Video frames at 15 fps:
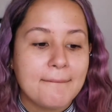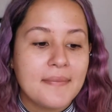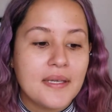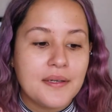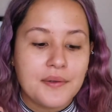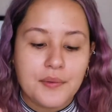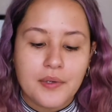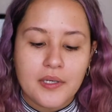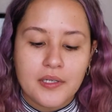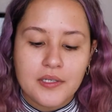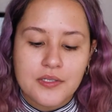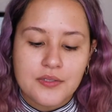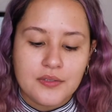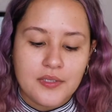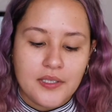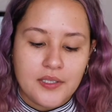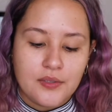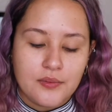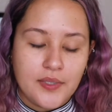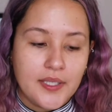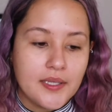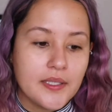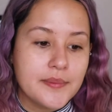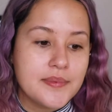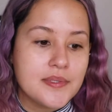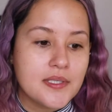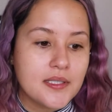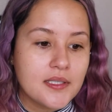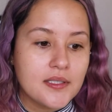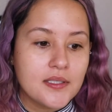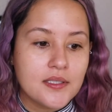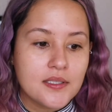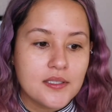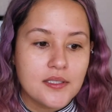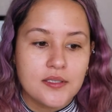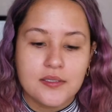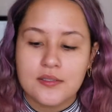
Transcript: And I want to do like a red lipstick look.